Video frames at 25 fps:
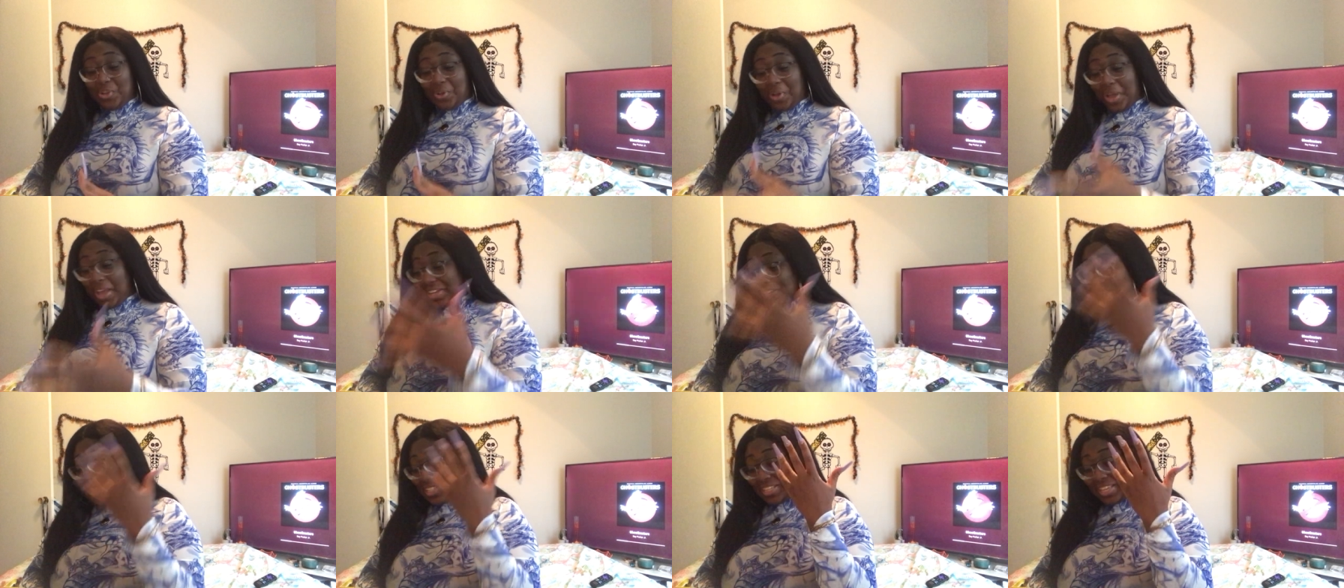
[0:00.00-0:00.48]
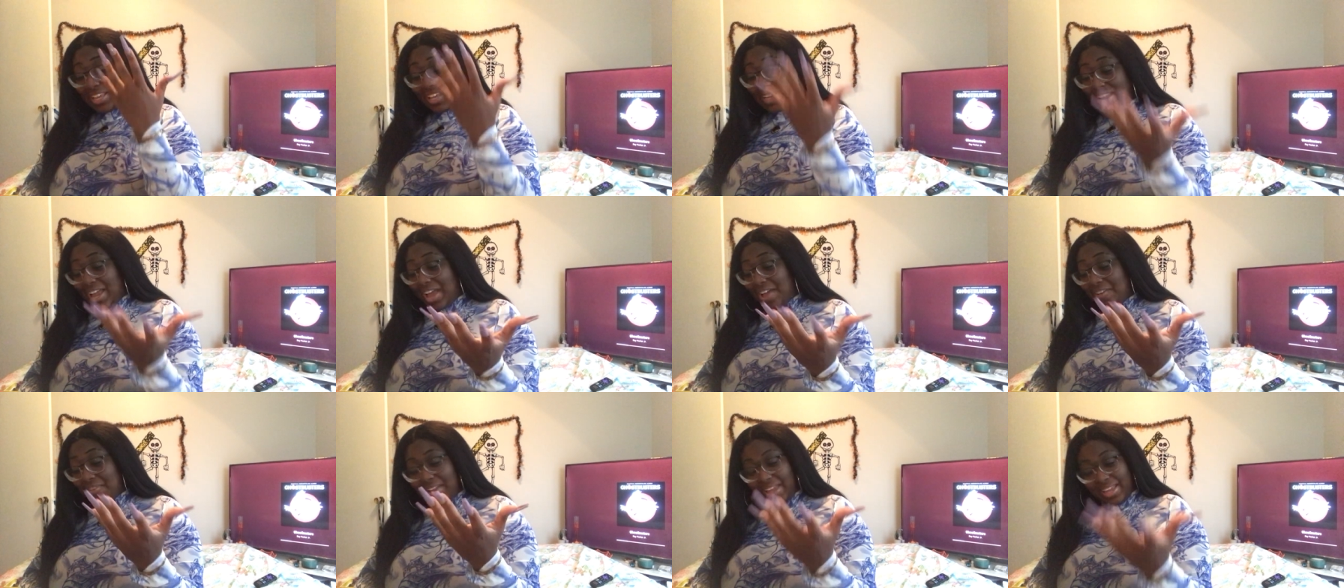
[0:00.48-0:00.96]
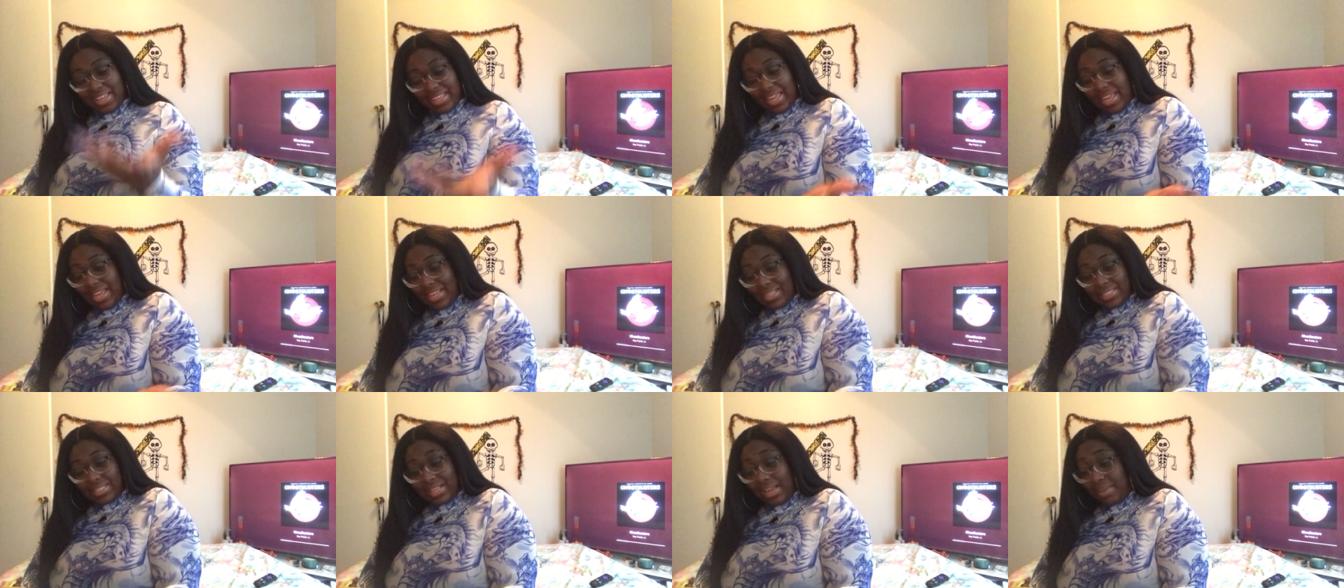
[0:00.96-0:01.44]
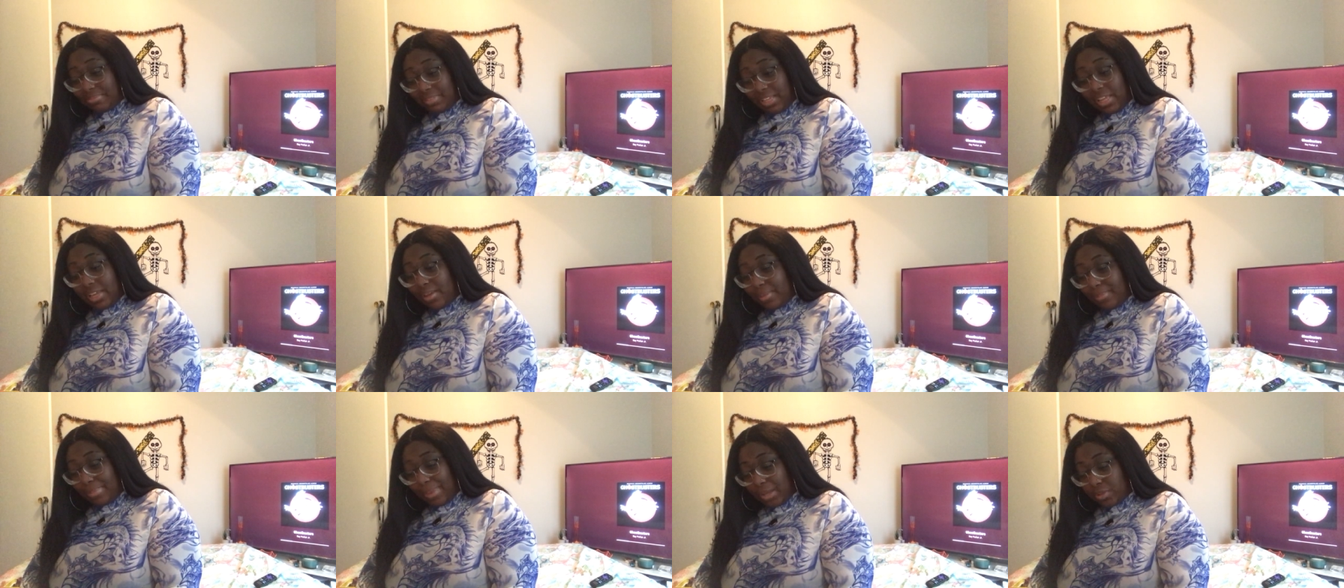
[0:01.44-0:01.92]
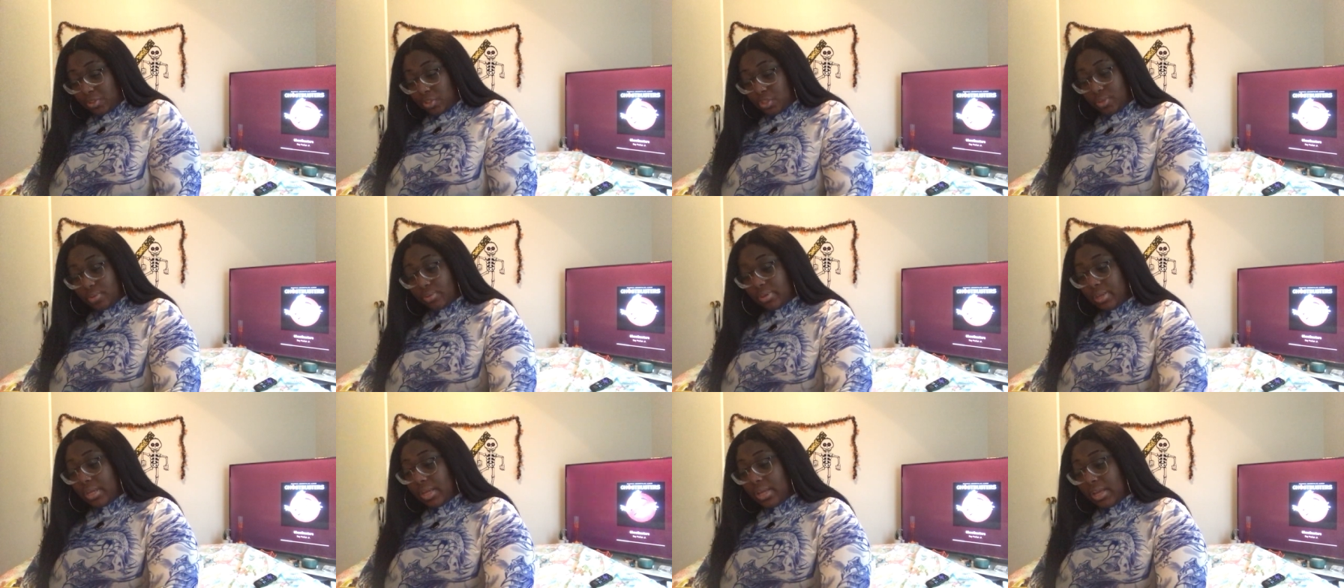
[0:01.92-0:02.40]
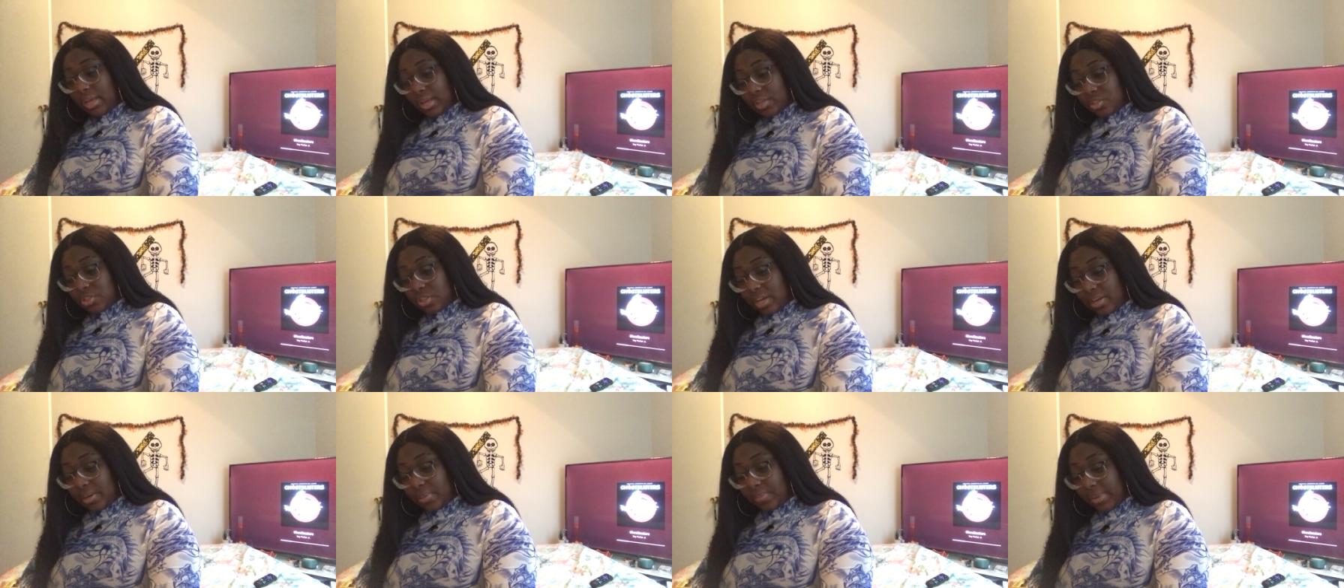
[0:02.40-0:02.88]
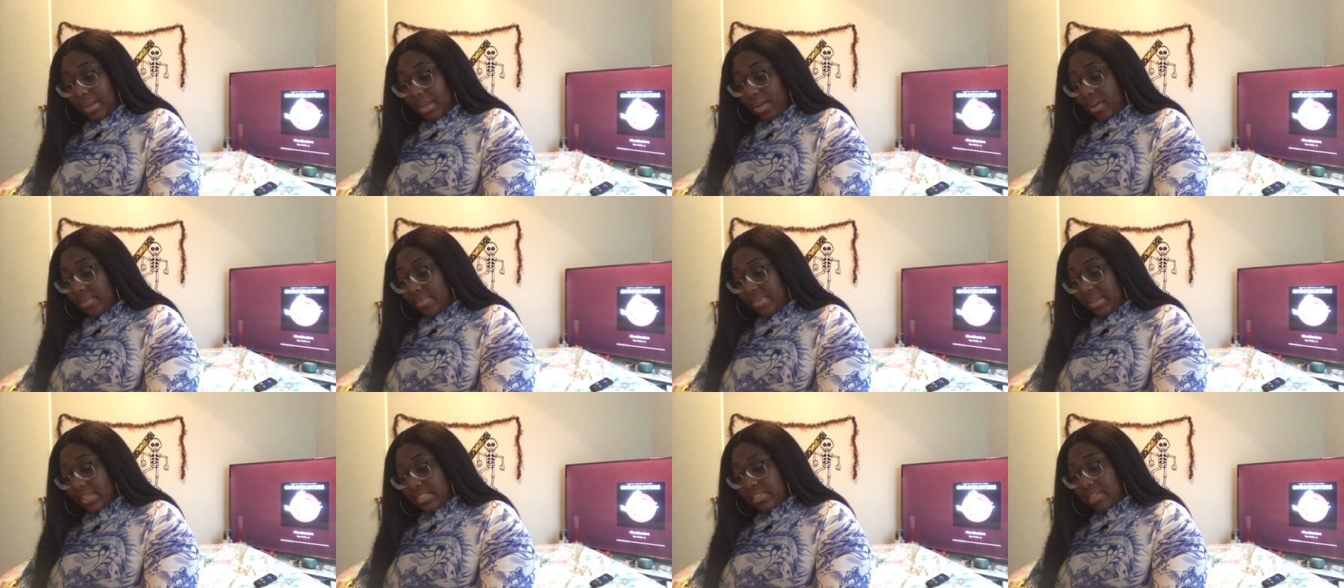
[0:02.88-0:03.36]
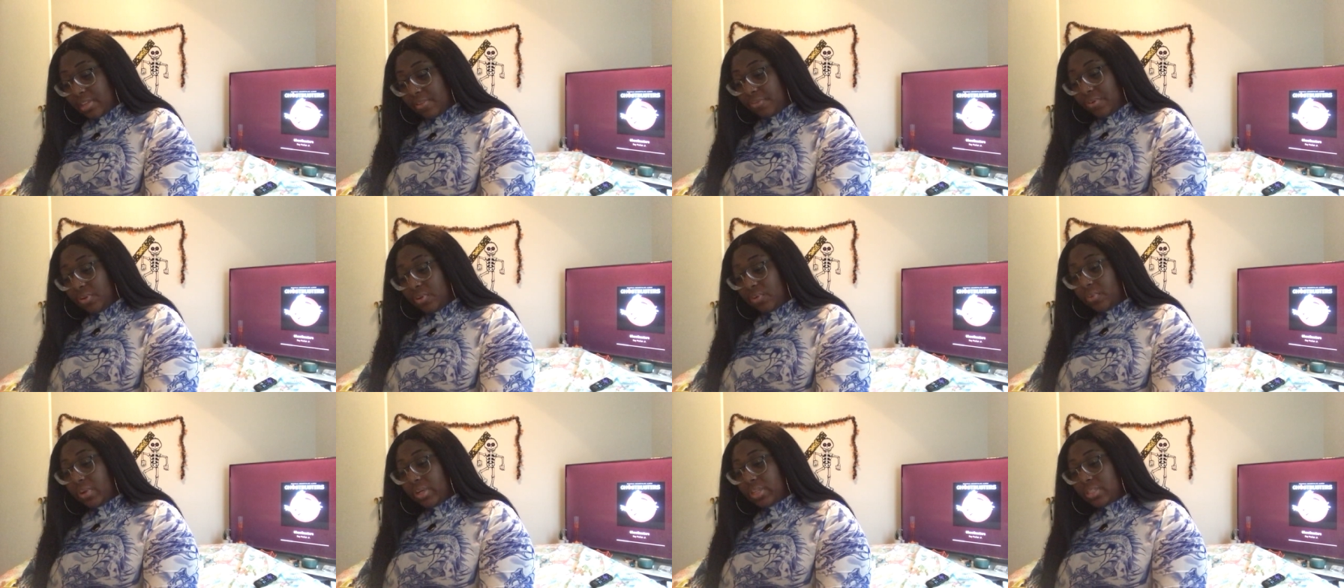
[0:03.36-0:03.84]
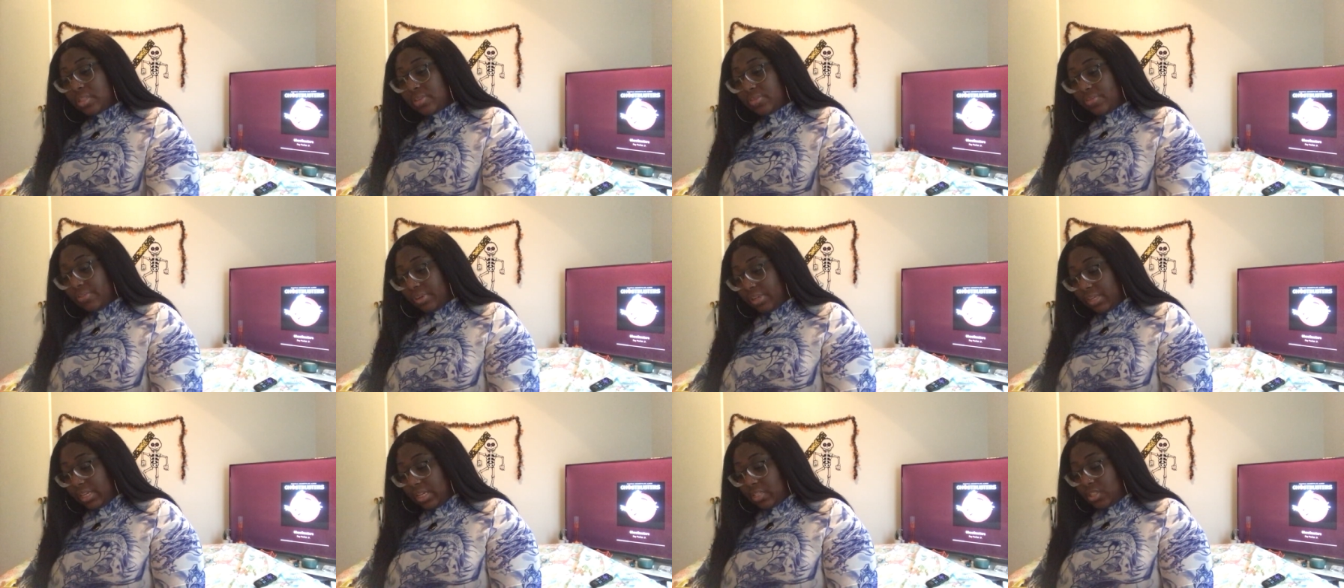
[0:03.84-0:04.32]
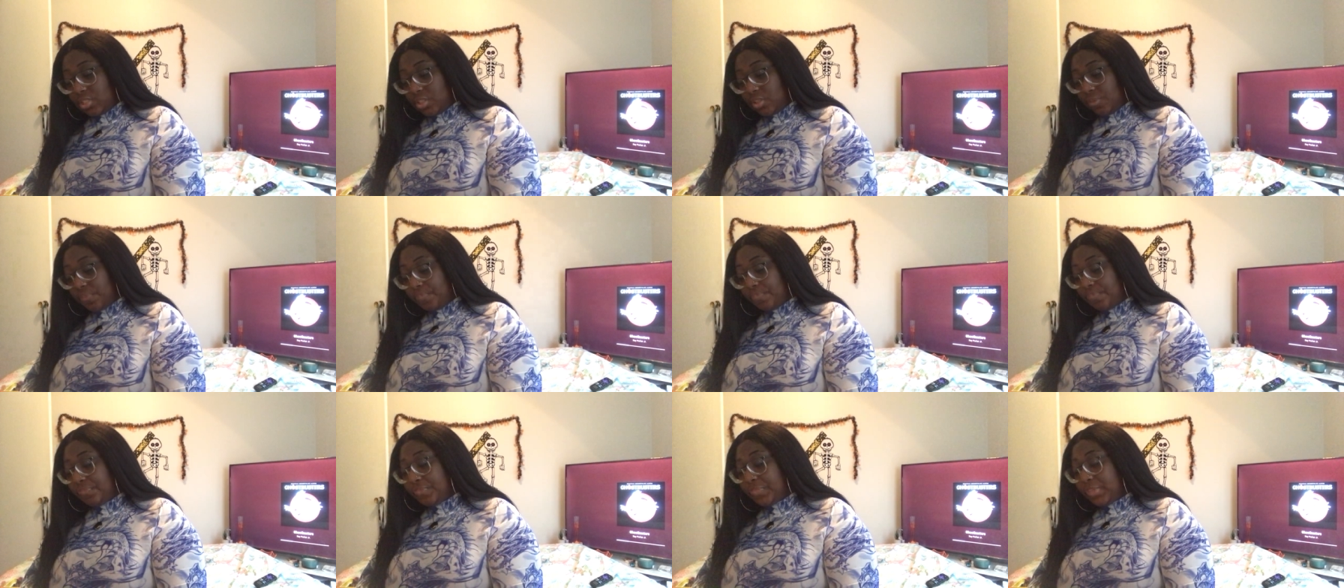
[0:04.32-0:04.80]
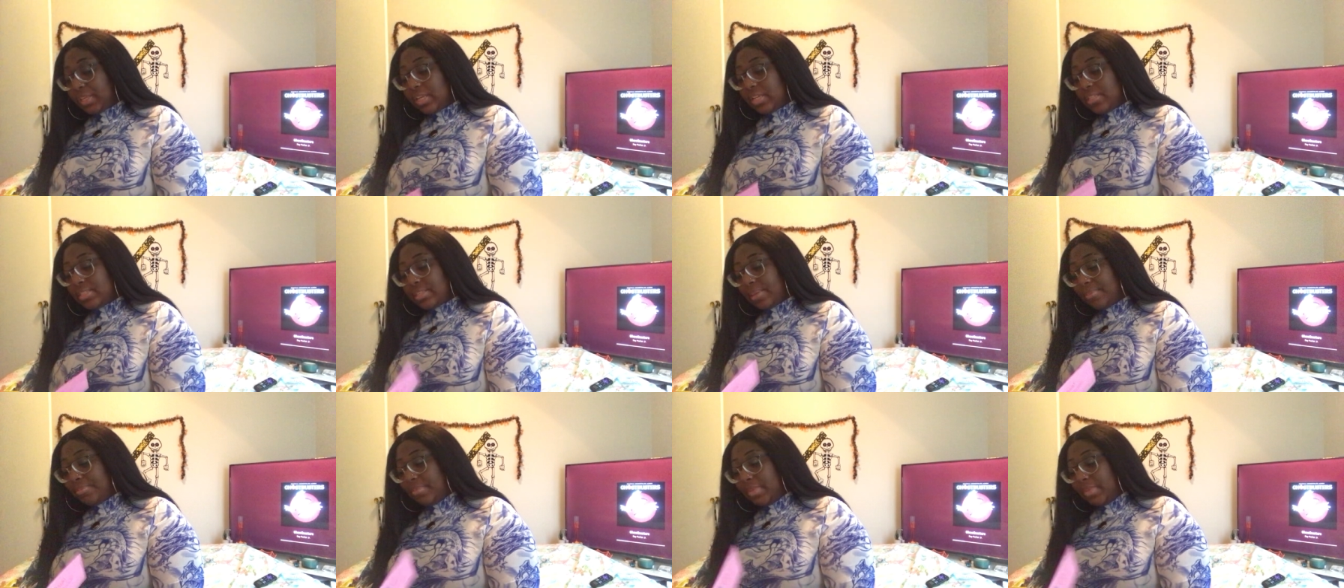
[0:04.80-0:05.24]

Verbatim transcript: you. I just cannot I can't stop thinking about you. I try to bury myself in the work to forget you cuz I